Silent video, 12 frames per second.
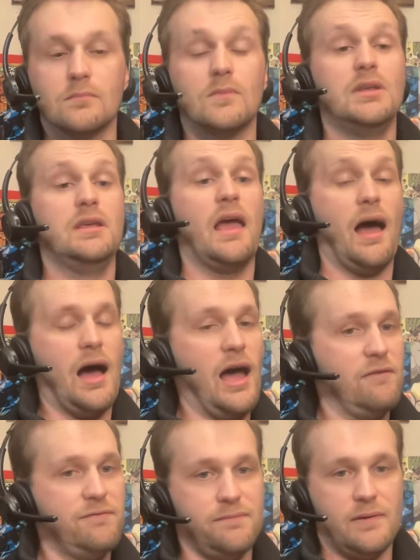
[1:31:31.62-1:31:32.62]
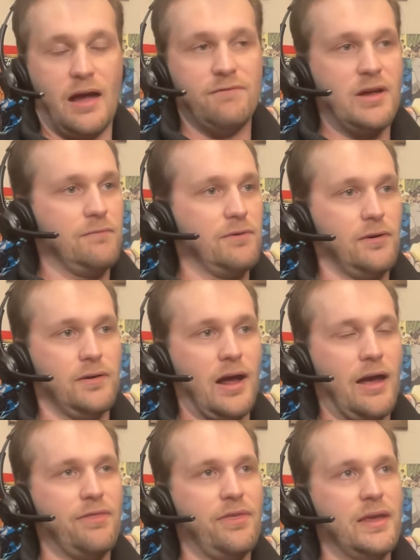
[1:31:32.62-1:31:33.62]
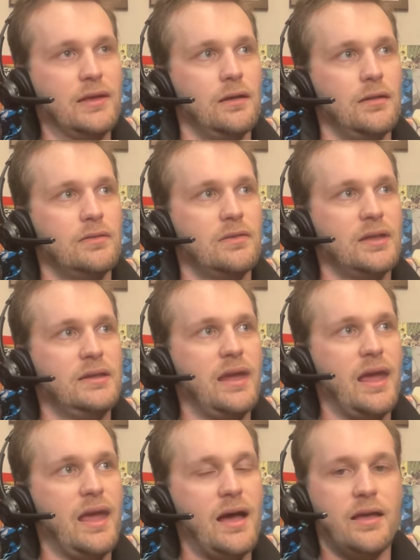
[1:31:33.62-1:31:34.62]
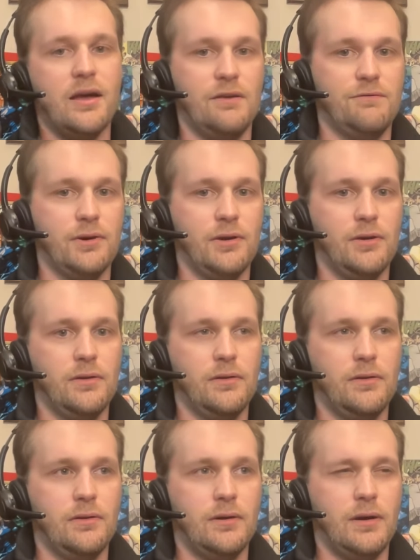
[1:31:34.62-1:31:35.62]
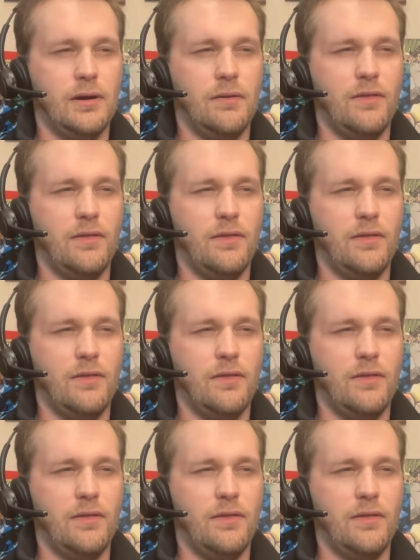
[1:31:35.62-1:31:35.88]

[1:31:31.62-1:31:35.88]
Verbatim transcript: Yeah, I've I've covered. I think today I covered uh,